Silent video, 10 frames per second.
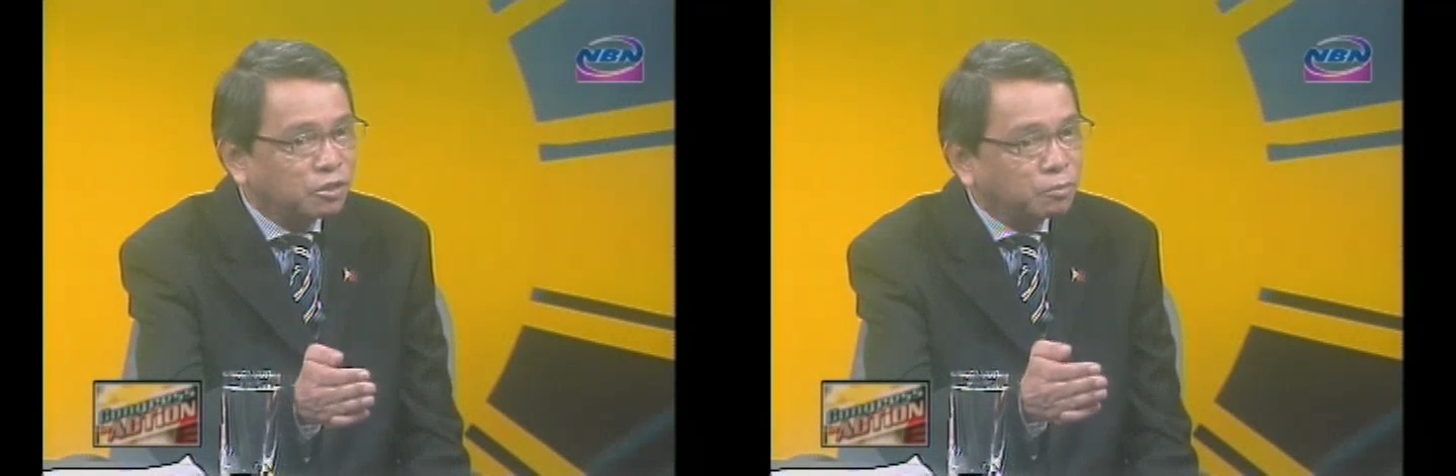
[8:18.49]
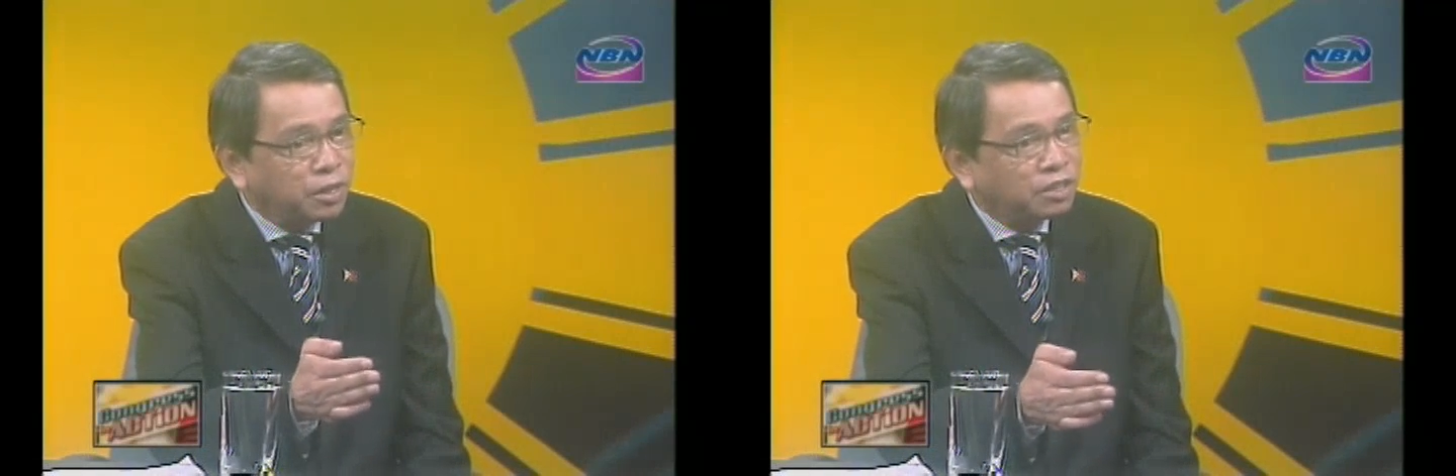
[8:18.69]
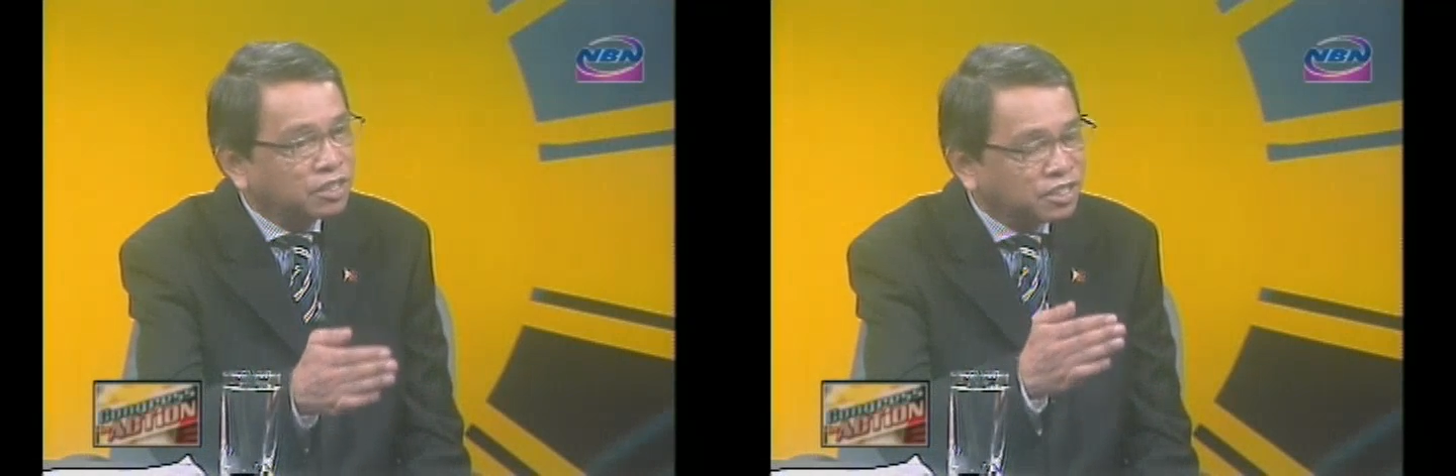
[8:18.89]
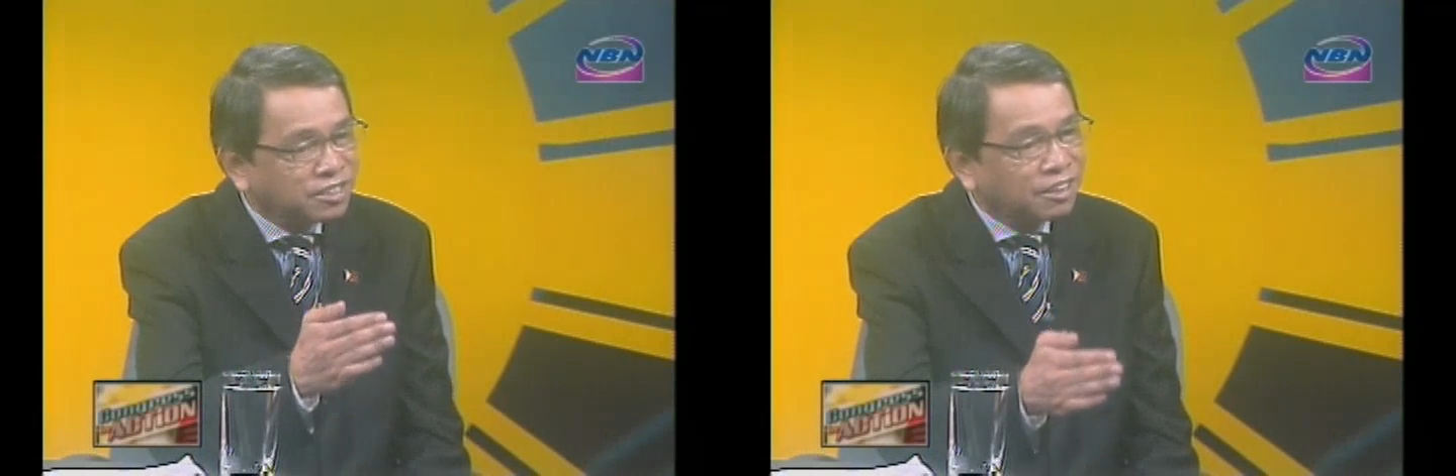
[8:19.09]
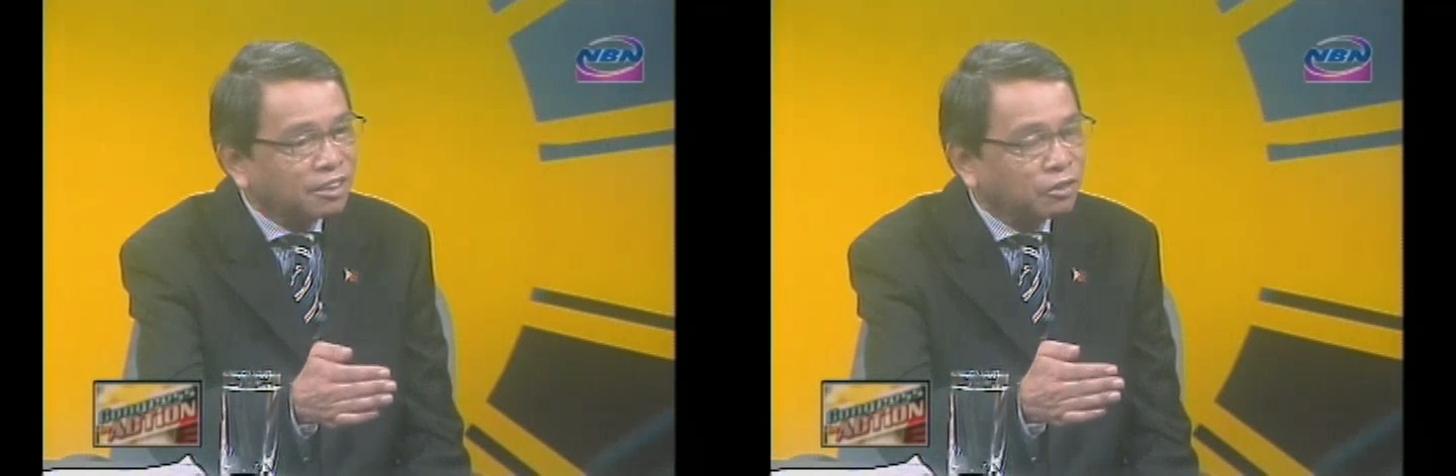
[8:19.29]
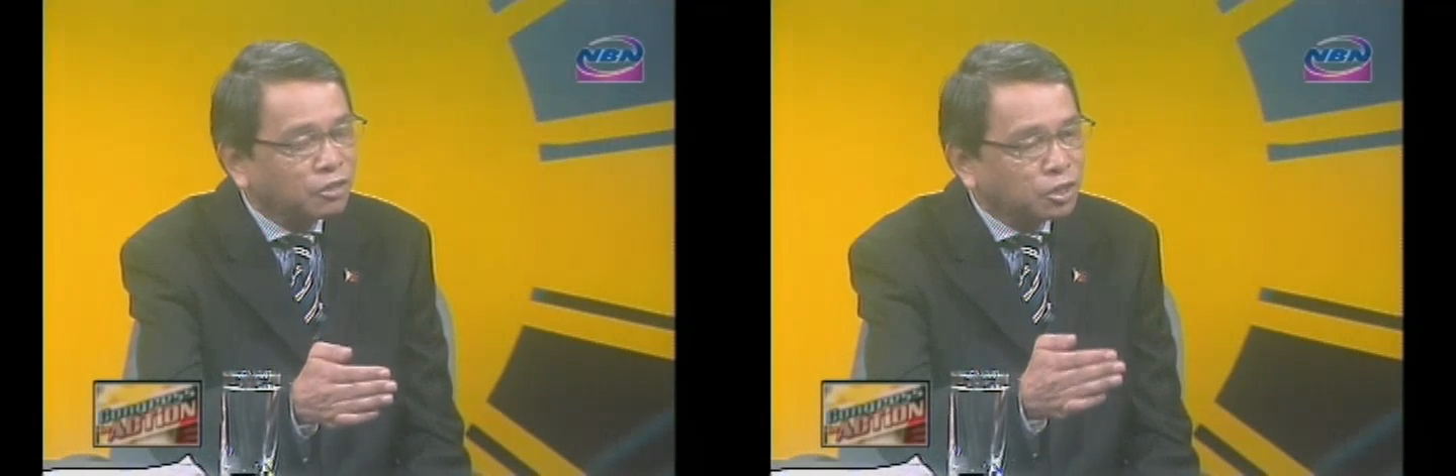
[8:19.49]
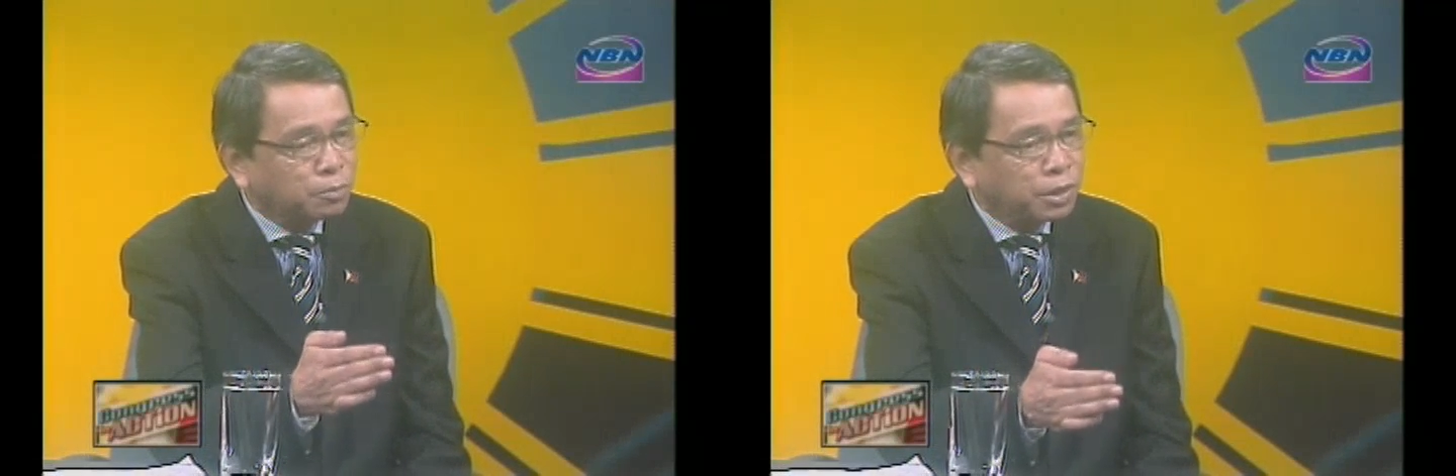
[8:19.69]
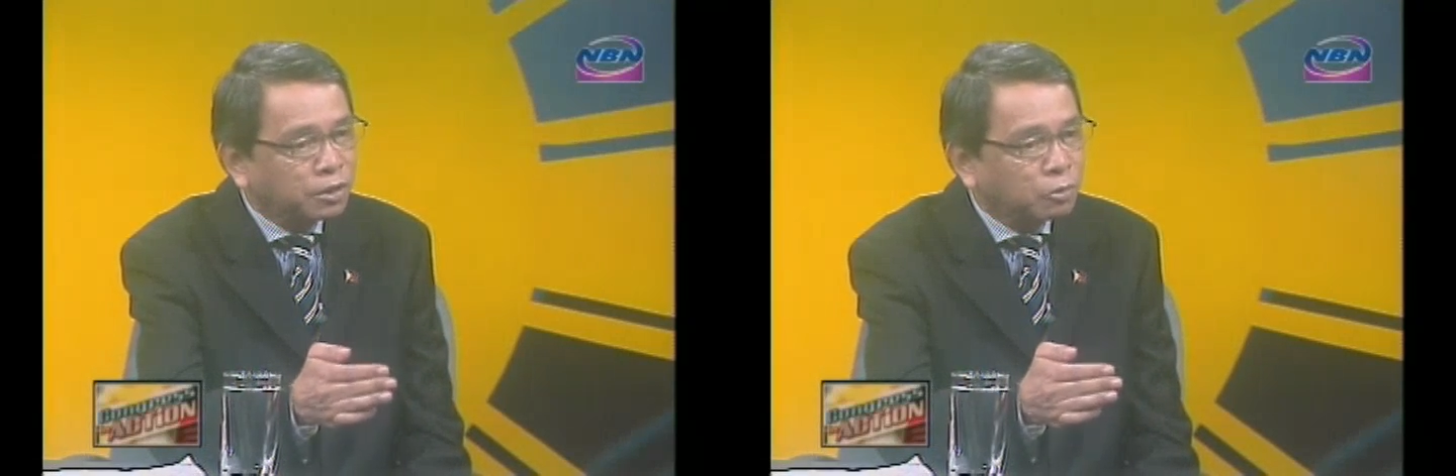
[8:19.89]
of being the son of the
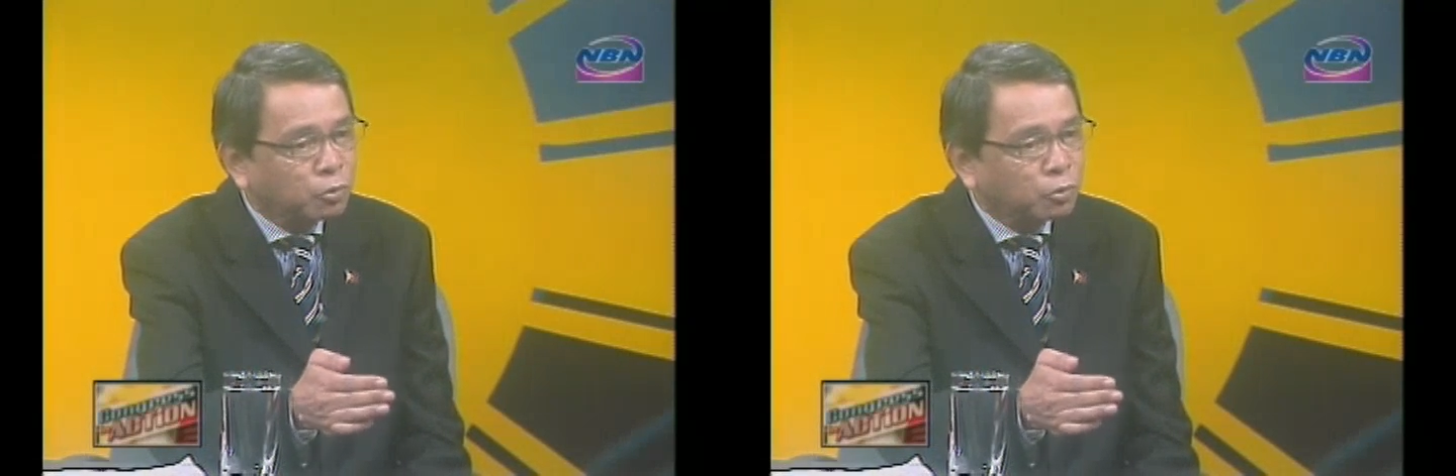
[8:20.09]
speaker?